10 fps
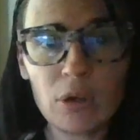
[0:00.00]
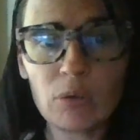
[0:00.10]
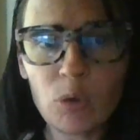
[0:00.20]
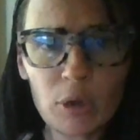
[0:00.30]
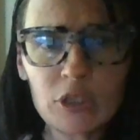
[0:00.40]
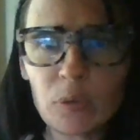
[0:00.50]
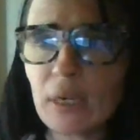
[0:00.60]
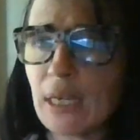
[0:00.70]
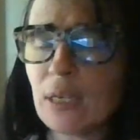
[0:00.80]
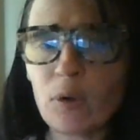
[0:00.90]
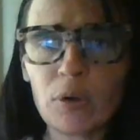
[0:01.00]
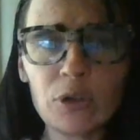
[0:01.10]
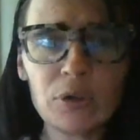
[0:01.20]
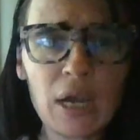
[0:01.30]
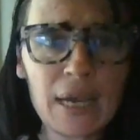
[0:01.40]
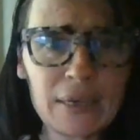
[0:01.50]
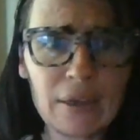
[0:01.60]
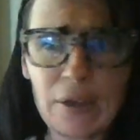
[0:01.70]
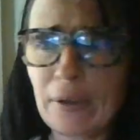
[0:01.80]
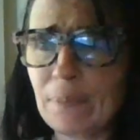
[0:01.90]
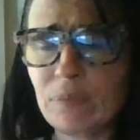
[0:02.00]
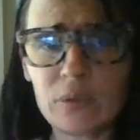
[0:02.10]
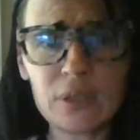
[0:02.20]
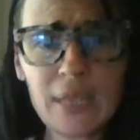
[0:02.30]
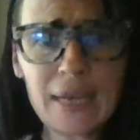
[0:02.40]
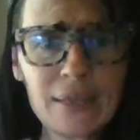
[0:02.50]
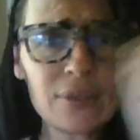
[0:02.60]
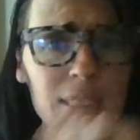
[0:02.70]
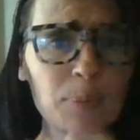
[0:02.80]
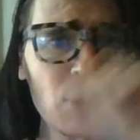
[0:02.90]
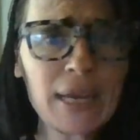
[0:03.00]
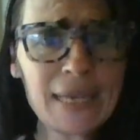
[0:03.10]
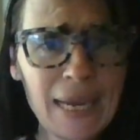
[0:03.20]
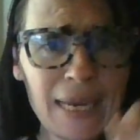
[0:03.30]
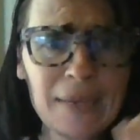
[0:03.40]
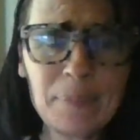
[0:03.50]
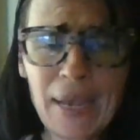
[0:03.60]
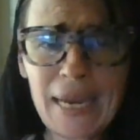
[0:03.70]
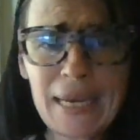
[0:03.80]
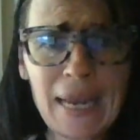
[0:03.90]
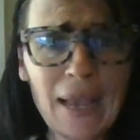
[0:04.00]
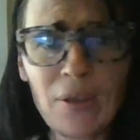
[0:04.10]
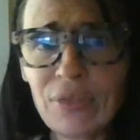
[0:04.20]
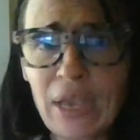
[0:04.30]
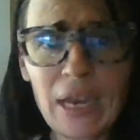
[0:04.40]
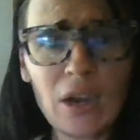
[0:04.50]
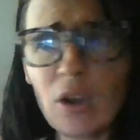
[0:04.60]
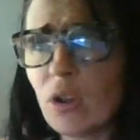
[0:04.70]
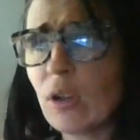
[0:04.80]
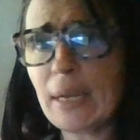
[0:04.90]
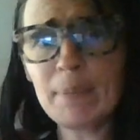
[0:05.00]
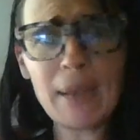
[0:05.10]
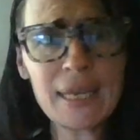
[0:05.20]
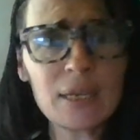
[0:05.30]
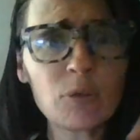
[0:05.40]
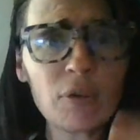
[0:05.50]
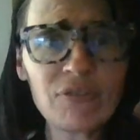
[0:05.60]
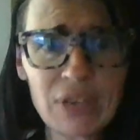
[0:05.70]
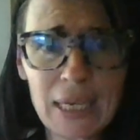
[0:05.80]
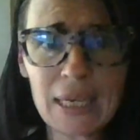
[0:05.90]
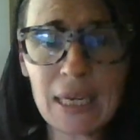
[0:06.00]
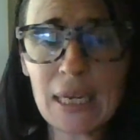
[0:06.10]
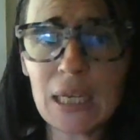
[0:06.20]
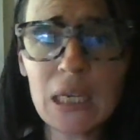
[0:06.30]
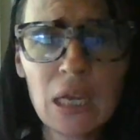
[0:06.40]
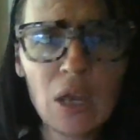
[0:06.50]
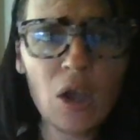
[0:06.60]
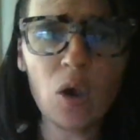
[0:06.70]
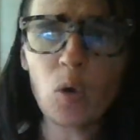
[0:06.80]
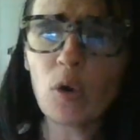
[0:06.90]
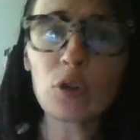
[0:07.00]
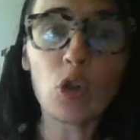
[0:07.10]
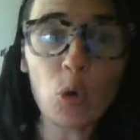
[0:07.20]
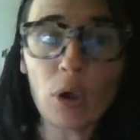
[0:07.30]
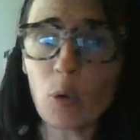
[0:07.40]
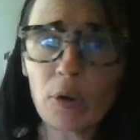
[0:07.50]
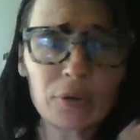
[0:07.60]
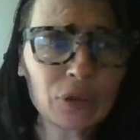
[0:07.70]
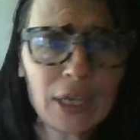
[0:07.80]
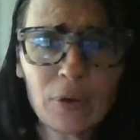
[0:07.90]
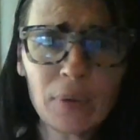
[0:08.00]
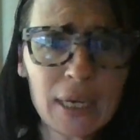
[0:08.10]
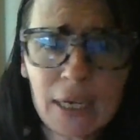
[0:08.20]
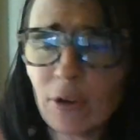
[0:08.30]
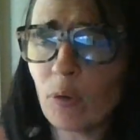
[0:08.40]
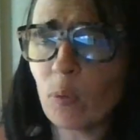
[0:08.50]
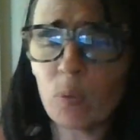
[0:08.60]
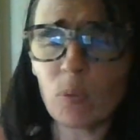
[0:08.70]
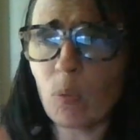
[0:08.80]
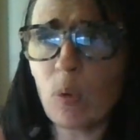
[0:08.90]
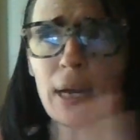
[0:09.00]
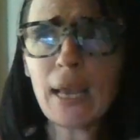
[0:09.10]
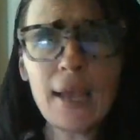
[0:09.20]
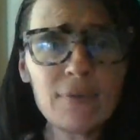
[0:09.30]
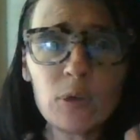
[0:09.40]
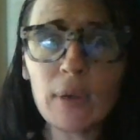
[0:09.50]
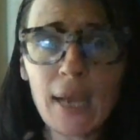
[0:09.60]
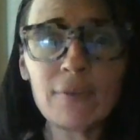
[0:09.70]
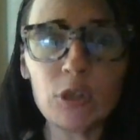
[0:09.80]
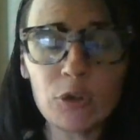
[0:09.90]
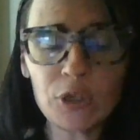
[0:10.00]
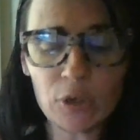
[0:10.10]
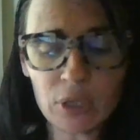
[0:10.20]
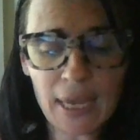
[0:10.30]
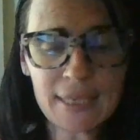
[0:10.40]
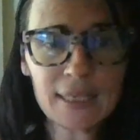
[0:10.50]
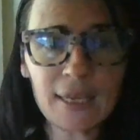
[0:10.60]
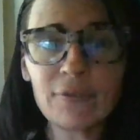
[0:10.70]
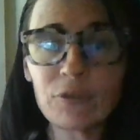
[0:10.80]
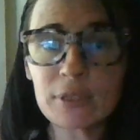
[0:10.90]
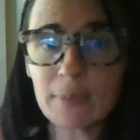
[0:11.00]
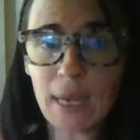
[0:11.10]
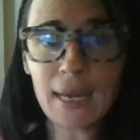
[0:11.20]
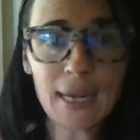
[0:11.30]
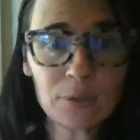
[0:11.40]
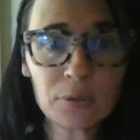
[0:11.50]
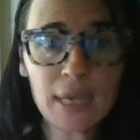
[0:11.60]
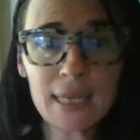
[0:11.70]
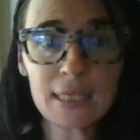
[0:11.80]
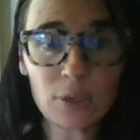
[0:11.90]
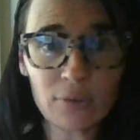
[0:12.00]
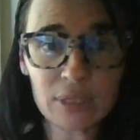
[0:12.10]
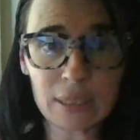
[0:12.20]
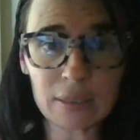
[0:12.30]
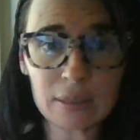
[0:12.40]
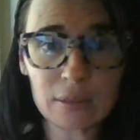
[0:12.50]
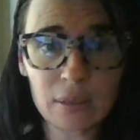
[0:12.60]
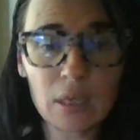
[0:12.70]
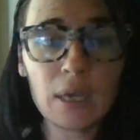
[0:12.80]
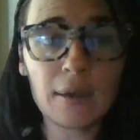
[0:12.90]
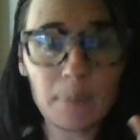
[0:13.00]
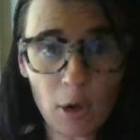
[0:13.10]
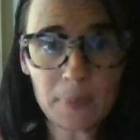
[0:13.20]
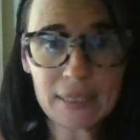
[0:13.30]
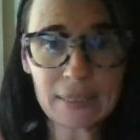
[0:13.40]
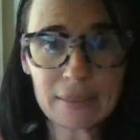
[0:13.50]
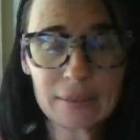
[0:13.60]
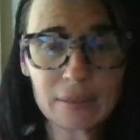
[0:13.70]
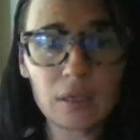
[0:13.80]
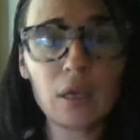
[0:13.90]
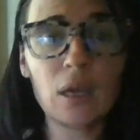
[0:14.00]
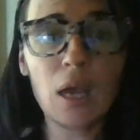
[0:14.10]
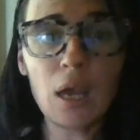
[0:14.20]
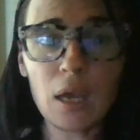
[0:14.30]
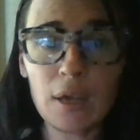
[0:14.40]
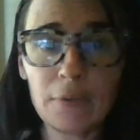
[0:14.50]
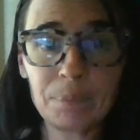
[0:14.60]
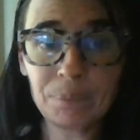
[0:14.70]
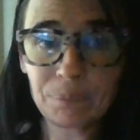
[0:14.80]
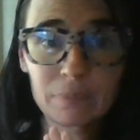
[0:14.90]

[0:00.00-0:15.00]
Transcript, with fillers: you know, loitering or you're not um, taking the spray can paint out there and making graffiti or or littering or what have you, what have you. You're utilizing it for some kind of exercise services purposes. Um,